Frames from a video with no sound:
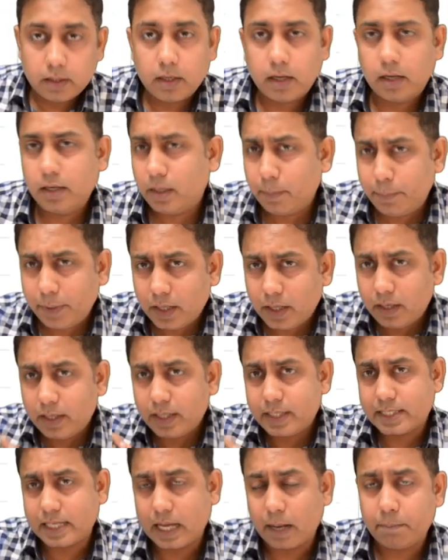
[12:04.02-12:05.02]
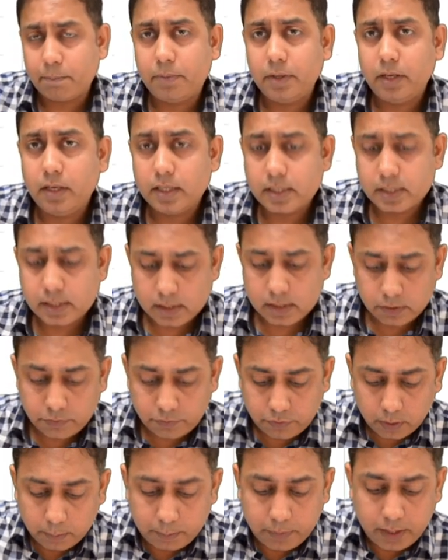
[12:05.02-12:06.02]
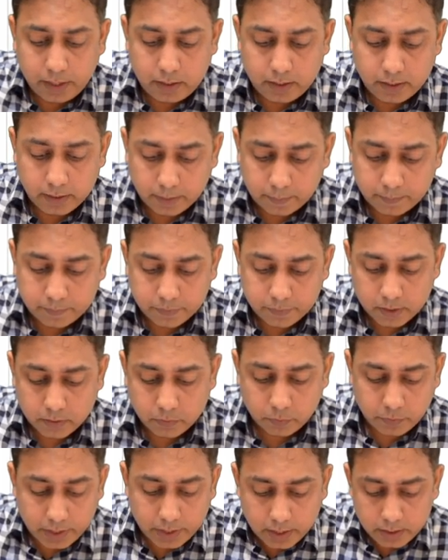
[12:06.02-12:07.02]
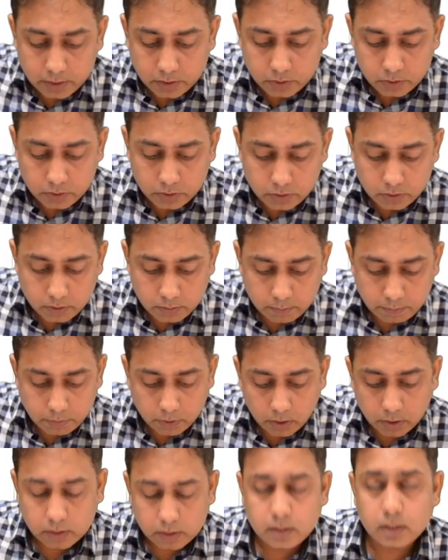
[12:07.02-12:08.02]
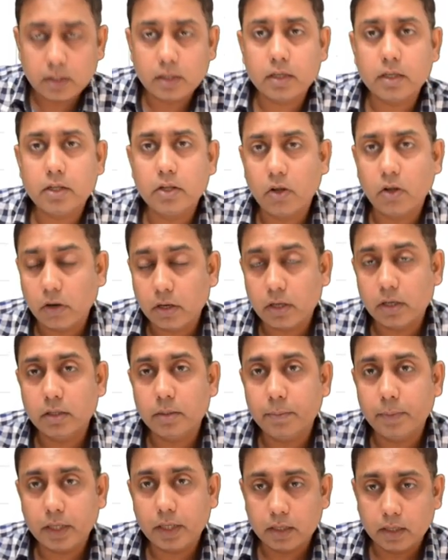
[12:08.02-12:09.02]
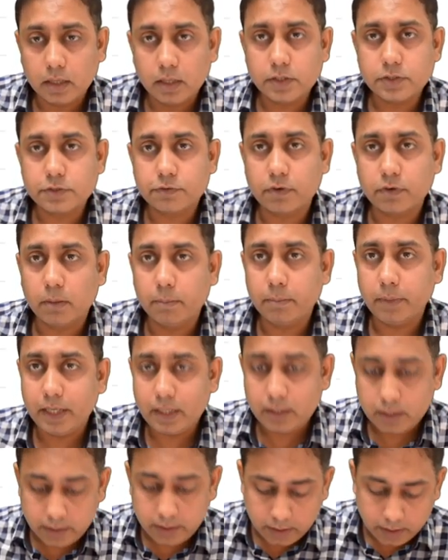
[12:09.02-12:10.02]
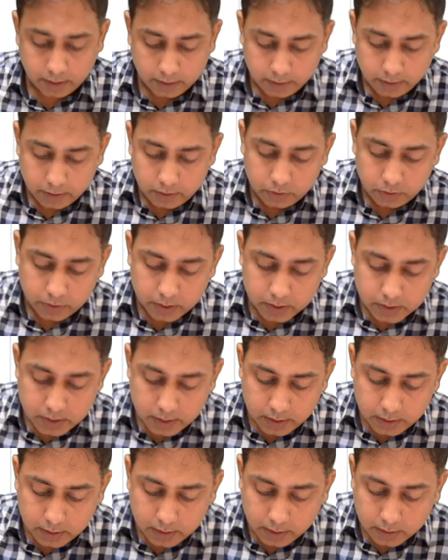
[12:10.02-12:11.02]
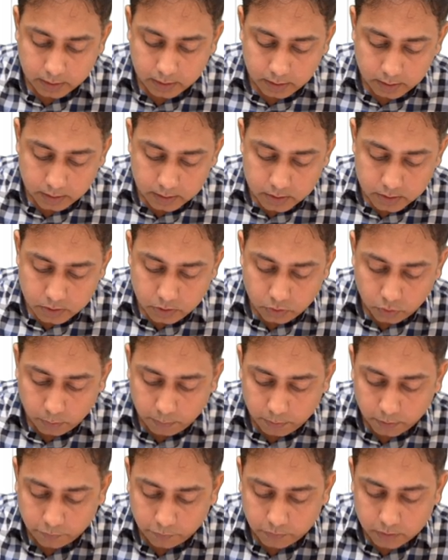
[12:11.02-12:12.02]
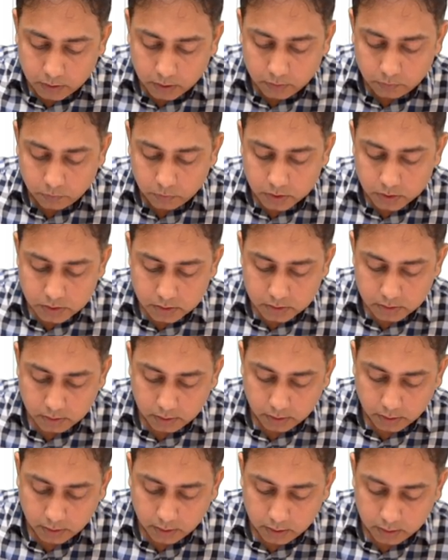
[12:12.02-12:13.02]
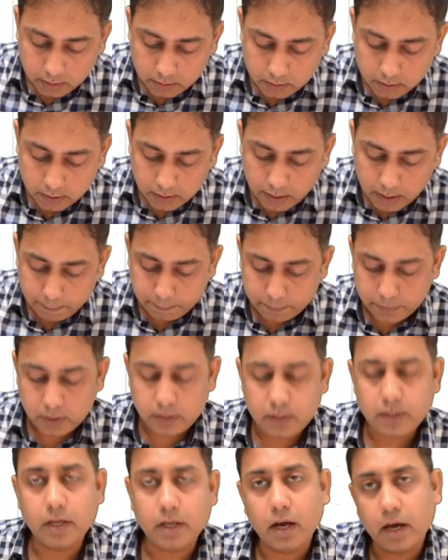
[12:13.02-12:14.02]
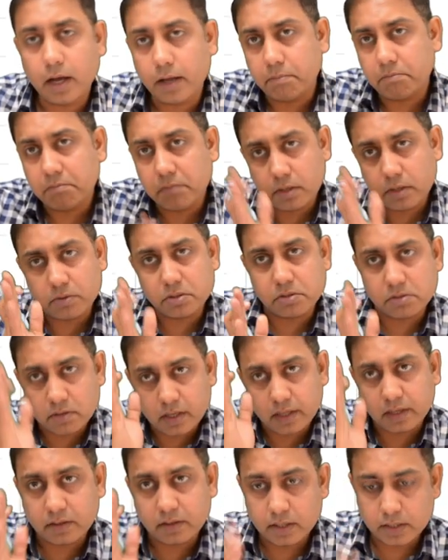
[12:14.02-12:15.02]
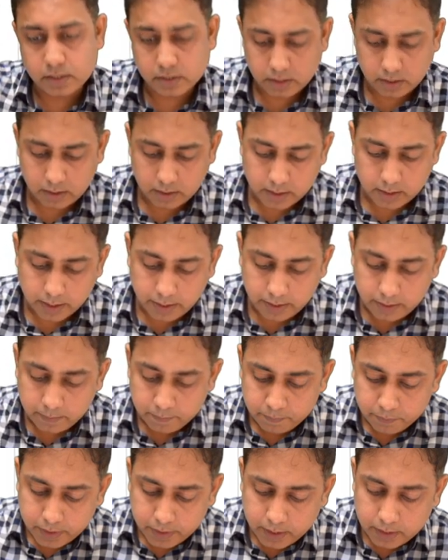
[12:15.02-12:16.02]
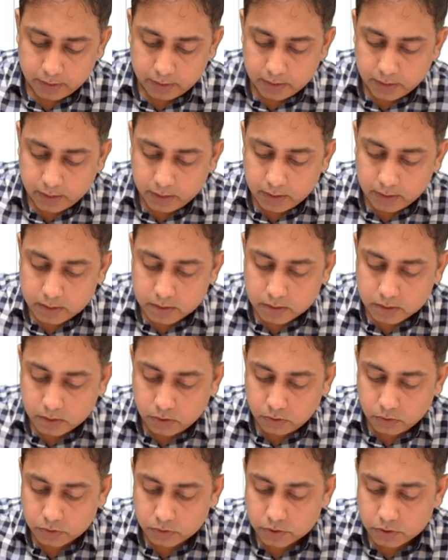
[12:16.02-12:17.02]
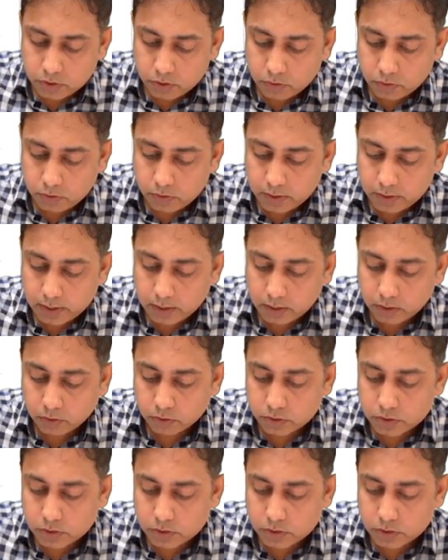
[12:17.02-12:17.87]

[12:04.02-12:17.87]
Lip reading: A typical example is from Italy. When I plot the logarithmic curves from Italy, you can see that the slope of curve was rapidly high. It was like this incline, and then it goes slow, and it